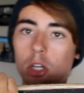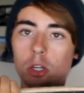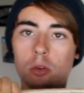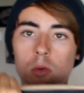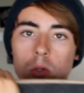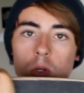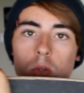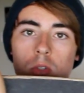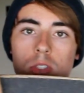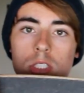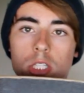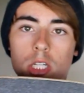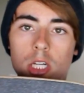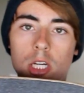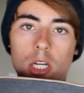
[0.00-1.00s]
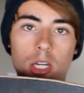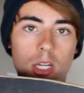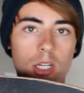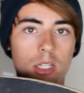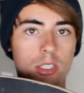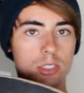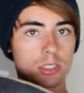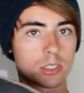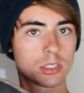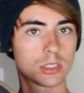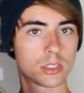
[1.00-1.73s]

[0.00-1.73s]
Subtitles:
cruisers.